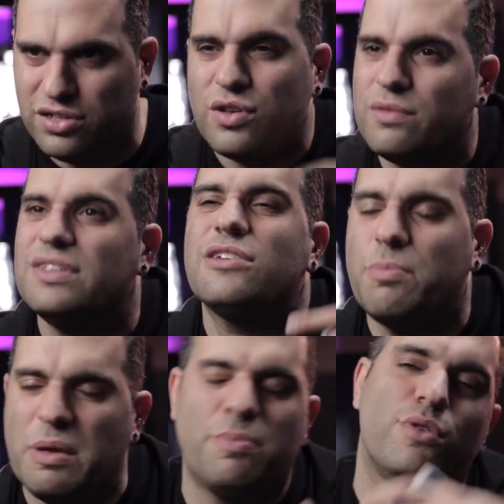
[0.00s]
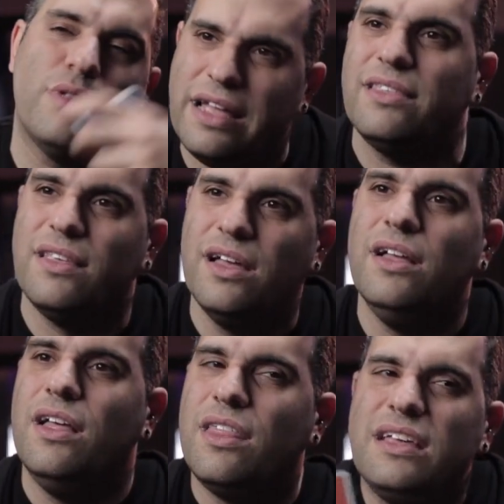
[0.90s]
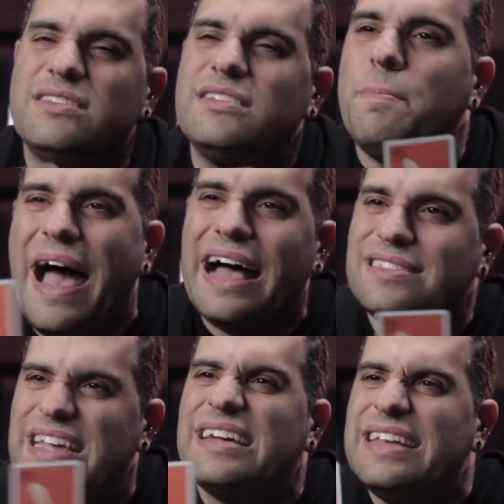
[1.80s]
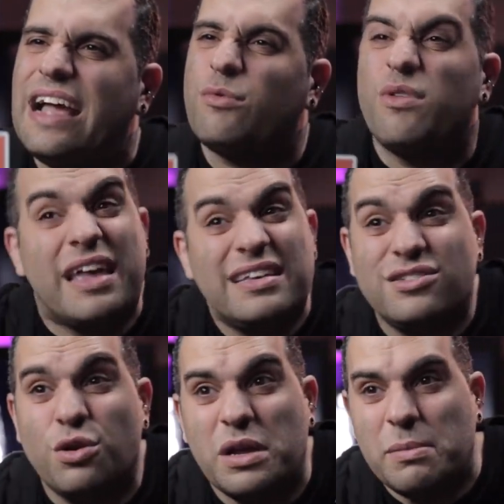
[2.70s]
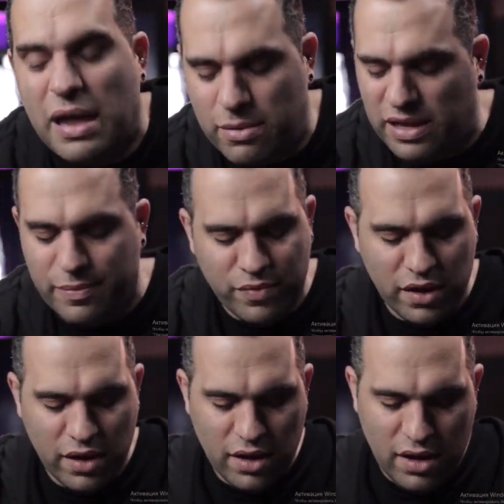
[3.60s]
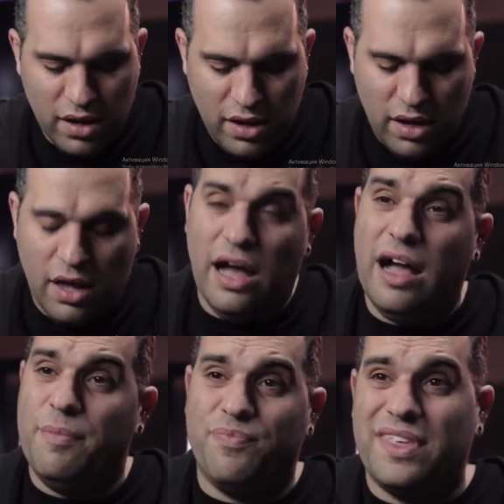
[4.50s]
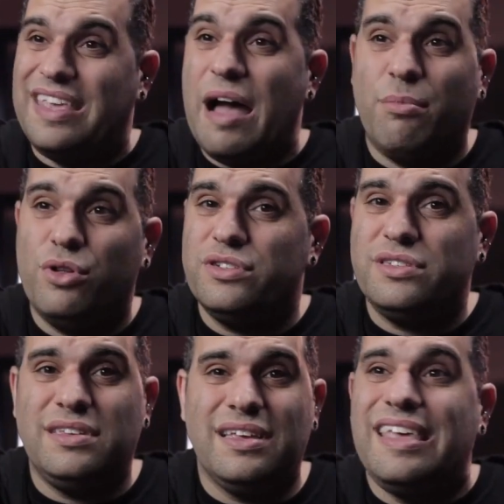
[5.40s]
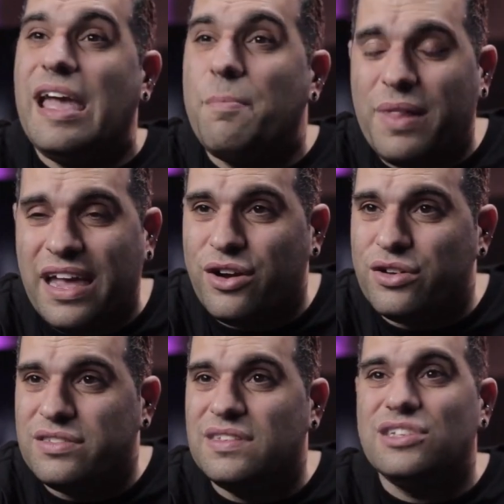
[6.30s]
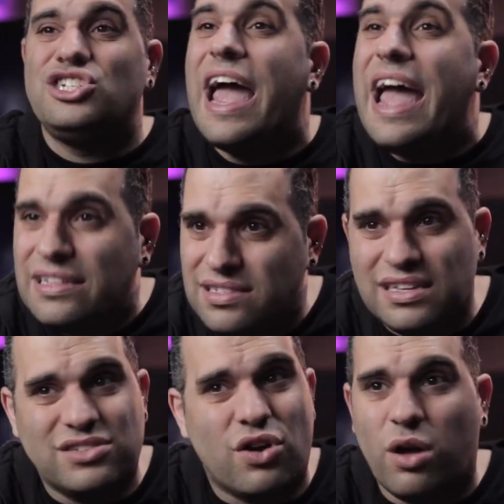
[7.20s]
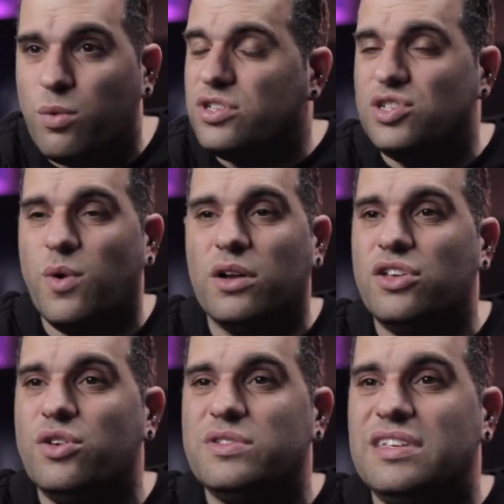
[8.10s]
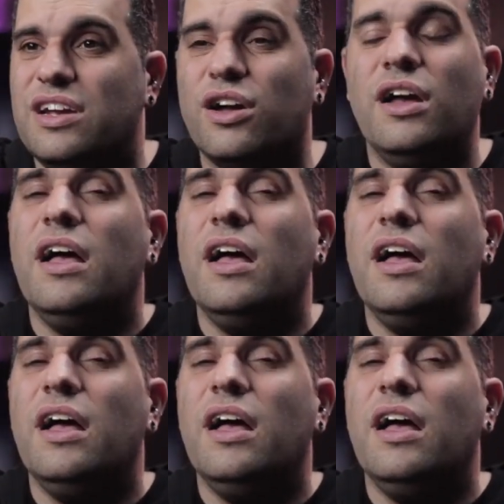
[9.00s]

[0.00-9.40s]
So these are people who like things in the past. They connect with history, maybe. Gamblers, game players, chance. These are all words you want to use here.